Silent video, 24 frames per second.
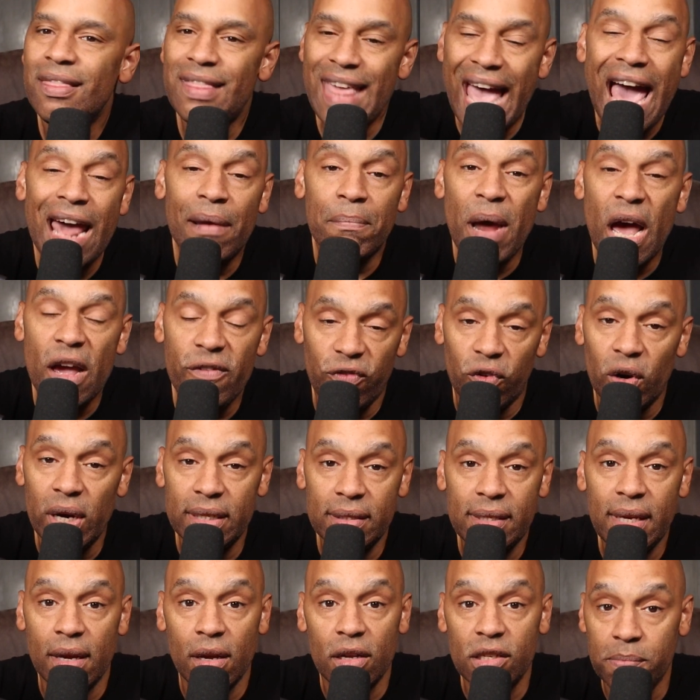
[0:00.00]
That, my
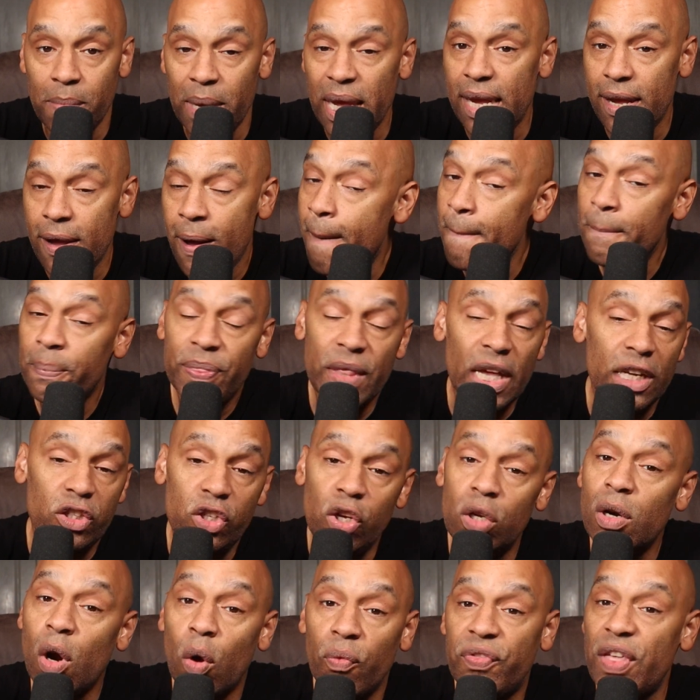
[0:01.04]
friend, tells me that
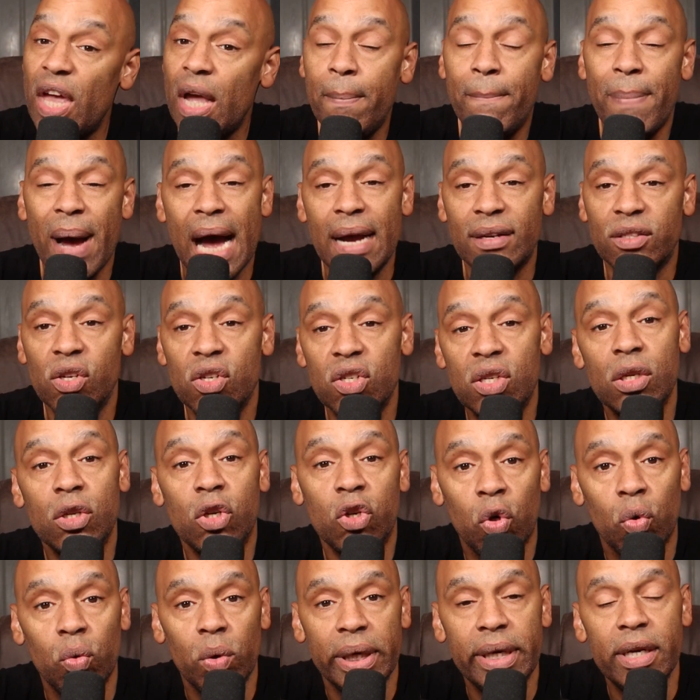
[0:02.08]
you don't think boxers'
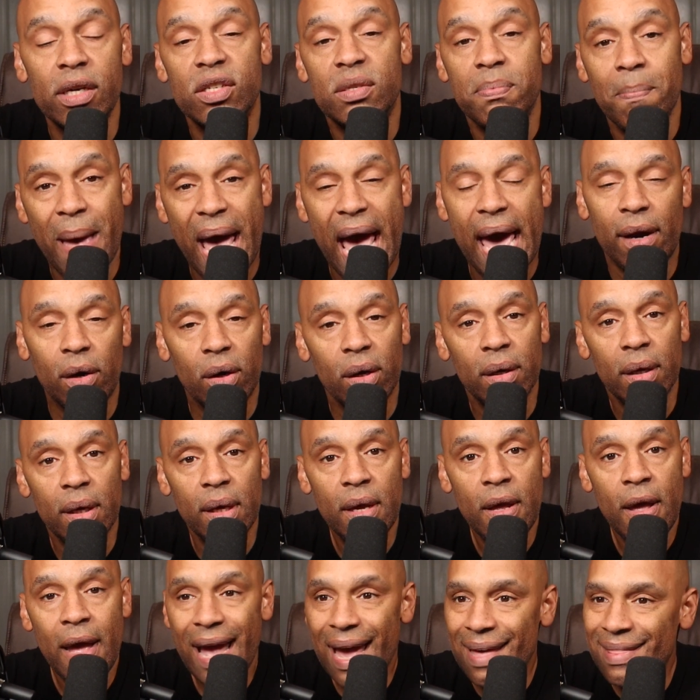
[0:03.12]
careers matter.
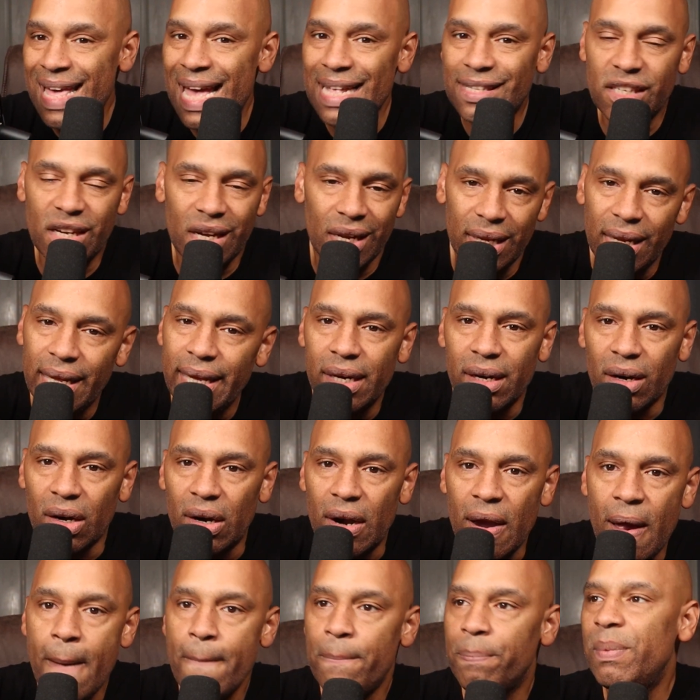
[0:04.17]
And that's
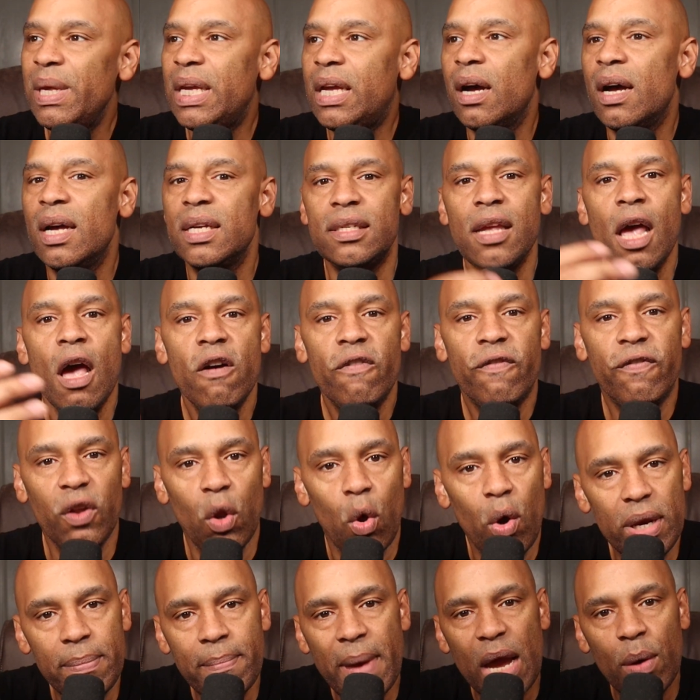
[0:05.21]
clear because
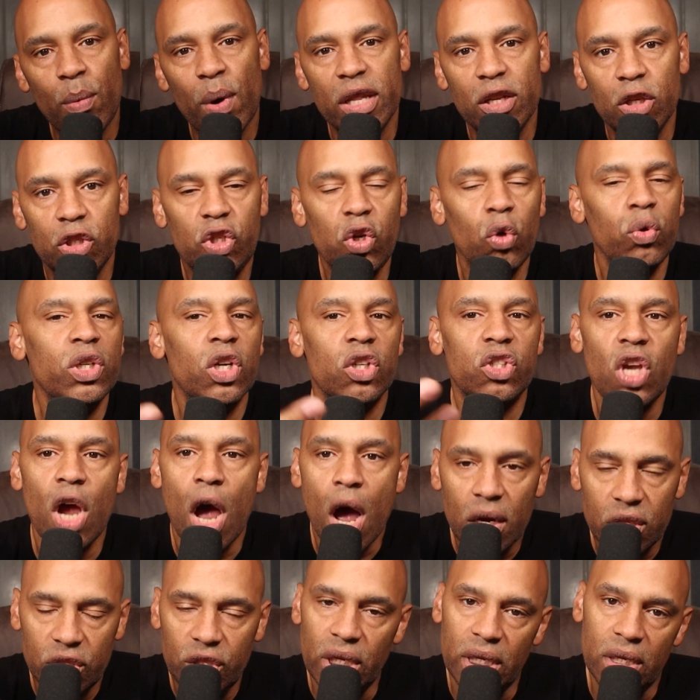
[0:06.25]
Floyd Mayweather Junior
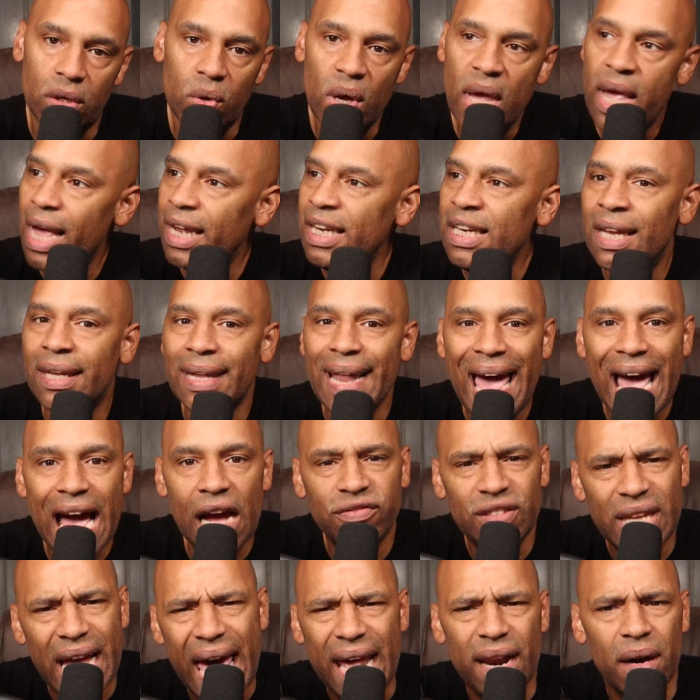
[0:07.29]
talked to you and you
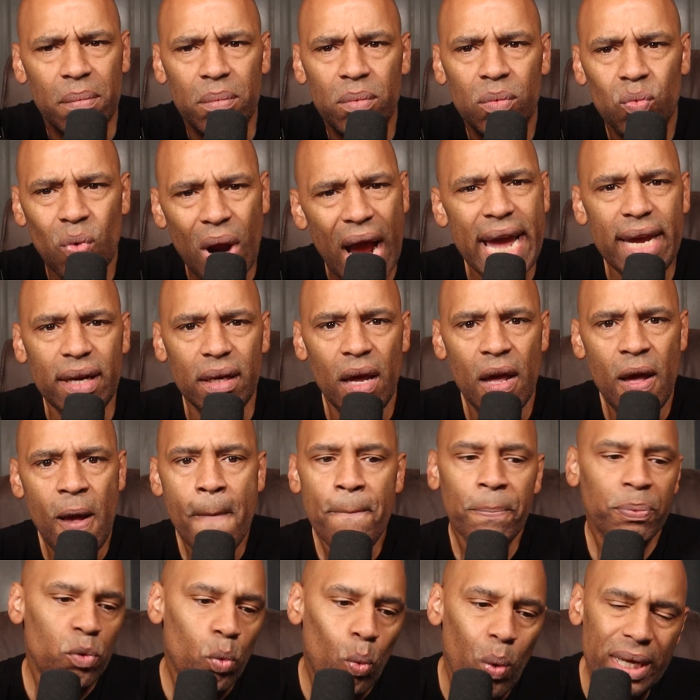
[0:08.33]
laughed at him, right?
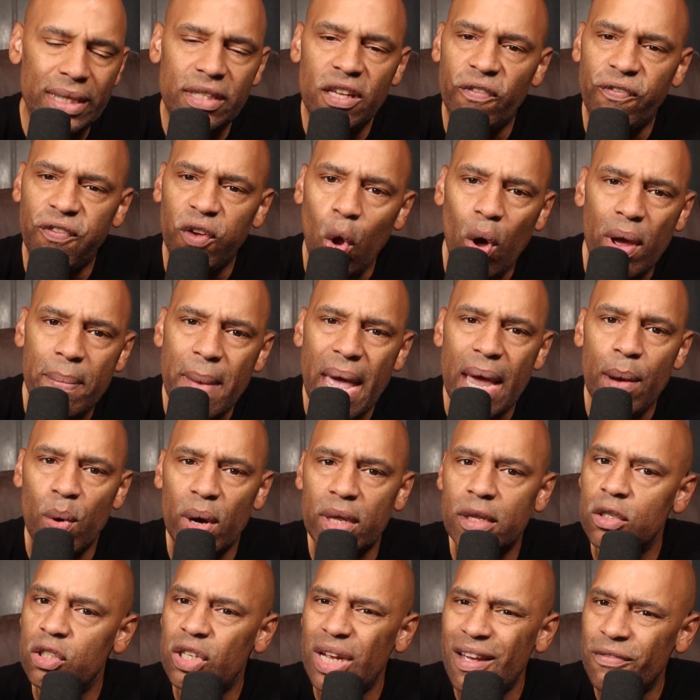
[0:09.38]
What did Floyd
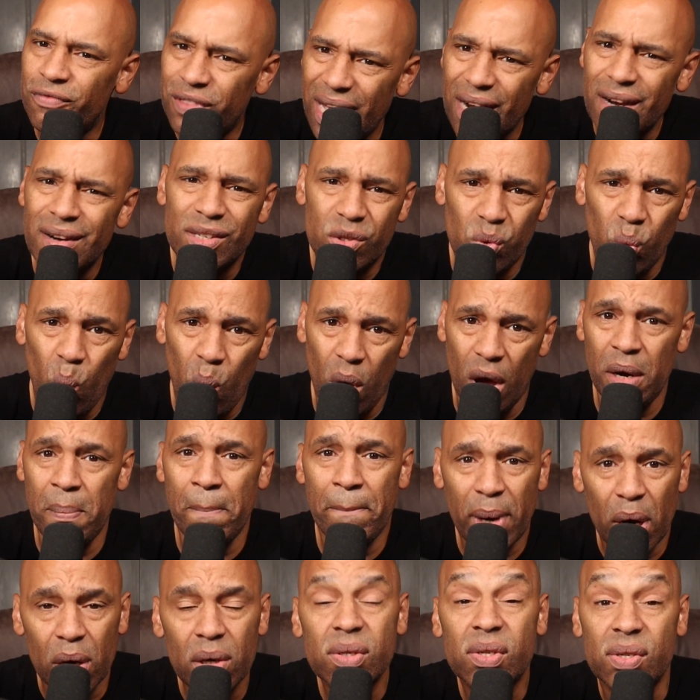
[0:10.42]
Mayweather do? If there is one
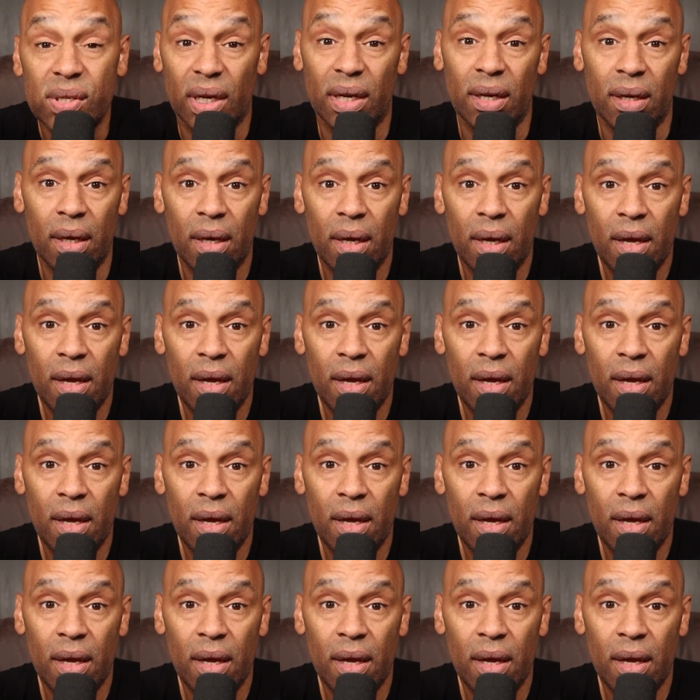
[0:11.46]
person